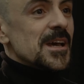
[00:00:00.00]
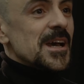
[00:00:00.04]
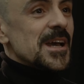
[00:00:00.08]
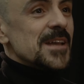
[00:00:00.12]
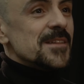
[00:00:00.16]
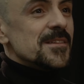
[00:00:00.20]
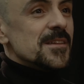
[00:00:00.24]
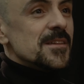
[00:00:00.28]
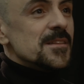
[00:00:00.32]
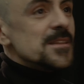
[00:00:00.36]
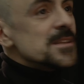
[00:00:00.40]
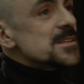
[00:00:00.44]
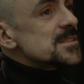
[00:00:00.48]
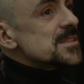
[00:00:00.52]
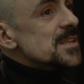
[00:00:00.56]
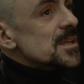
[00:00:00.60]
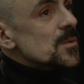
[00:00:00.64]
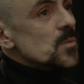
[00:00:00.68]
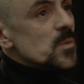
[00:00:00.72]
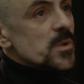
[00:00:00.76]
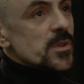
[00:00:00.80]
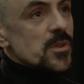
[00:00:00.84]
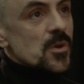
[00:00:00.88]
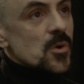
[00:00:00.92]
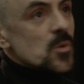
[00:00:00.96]
I did the
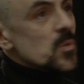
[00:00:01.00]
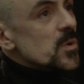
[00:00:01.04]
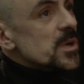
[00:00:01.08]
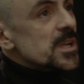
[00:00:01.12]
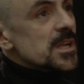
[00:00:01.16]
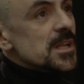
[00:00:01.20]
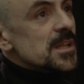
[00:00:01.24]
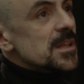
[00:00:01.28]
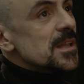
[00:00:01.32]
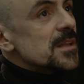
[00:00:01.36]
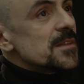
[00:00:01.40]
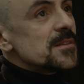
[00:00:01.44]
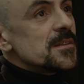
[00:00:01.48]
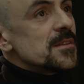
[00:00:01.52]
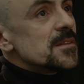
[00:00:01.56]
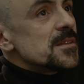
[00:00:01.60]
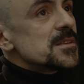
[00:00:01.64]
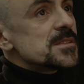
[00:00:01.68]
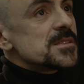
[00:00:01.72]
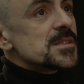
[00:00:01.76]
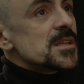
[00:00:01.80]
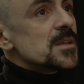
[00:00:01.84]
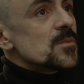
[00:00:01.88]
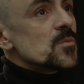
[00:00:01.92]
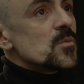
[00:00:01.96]
same with Owen and I did the
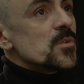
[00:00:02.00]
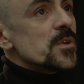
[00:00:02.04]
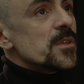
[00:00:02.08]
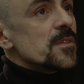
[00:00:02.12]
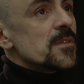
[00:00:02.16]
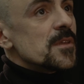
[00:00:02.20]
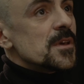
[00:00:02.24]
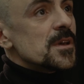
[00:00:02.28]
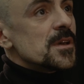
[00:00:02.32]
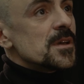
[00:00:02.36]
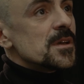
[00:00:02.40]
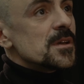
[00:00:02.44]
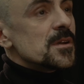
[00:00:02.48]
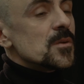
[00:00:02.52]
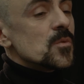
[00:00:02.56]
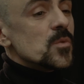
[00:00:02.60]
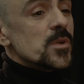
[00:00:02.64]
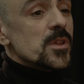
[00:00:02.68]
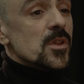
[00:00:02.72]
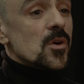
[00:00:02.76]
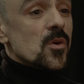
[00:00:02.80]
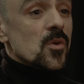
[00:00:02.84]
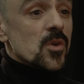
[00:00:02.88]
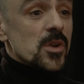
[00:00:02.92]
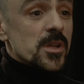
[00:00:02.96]
same with, uh,
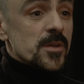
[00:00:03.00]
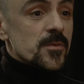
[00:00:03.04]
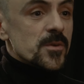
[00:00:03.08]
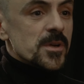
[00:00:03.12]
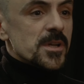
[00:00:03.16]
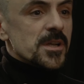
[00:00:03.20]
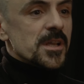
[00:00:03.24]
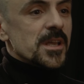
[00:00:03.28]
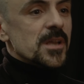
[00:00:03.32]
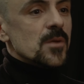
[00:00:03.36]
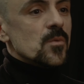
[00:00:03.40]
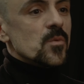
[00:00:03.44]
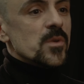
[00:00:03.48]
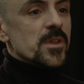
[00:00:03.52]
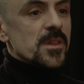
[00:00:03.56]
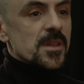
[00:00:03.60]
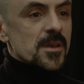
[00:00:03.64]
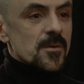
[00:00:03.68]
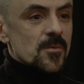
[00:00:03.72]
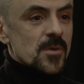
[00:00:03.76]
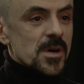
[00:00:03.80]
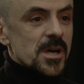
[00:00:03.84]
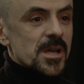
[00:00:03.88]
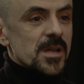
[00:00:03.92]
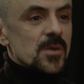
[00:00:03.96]
with Oliver and with
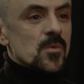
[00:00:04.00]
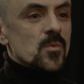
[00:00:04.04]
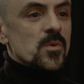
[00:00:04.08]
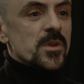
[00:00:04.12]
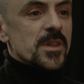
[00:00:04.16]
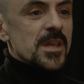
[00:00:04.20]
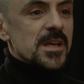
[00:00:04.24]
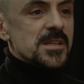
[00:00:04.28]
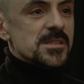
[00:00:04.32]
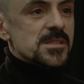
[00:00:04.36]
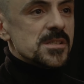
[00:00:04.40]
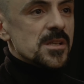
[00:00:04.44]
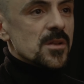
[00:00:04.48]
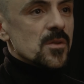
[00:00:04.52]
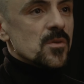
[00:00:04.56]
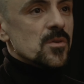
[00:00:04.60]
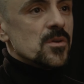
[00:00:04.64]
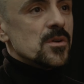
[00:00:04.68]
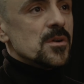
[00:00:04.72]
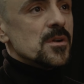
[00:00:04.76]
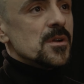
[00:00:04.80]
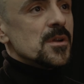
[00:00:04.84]
Eva and with Angelo.